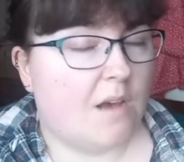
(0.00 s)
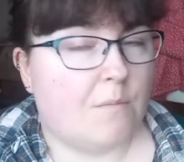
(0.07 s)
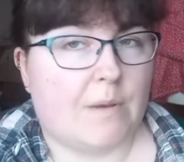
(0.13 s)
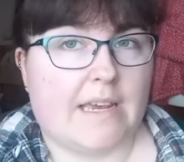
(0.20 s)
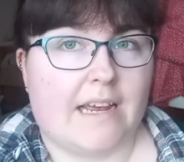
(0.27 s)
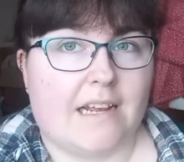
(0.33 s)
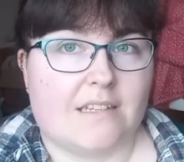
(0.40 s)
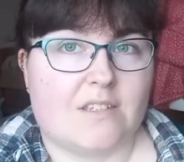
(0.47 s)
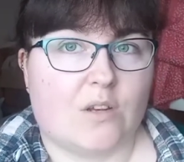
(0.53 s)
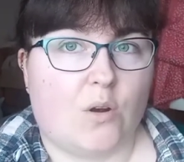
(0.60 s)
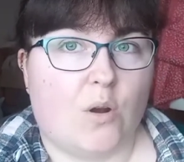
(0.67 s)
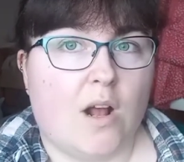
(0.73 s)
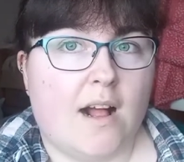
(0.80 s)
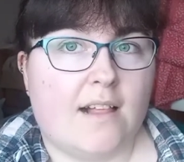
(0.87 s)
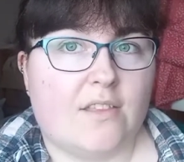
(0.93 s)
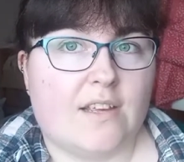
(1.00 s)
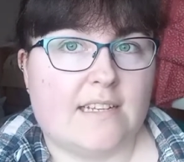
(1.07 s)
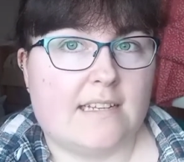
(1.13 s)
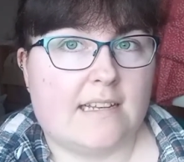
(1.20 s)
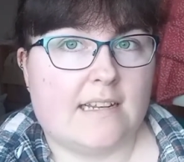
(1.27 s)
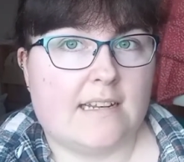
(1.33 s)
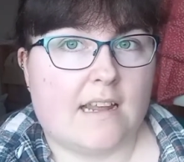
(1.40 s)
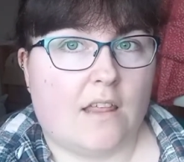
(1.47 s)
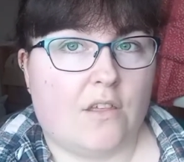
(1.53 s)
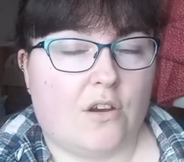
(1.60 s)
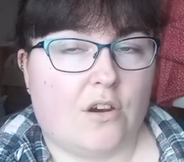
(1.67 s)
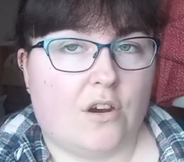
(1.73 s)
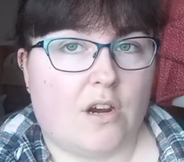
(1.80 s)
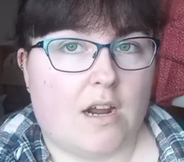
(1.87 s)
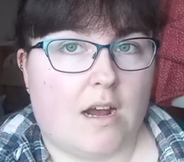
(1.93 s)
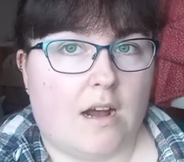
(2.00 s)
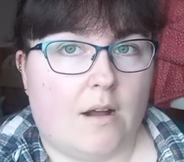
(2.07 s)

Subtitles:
But yeah, so this is another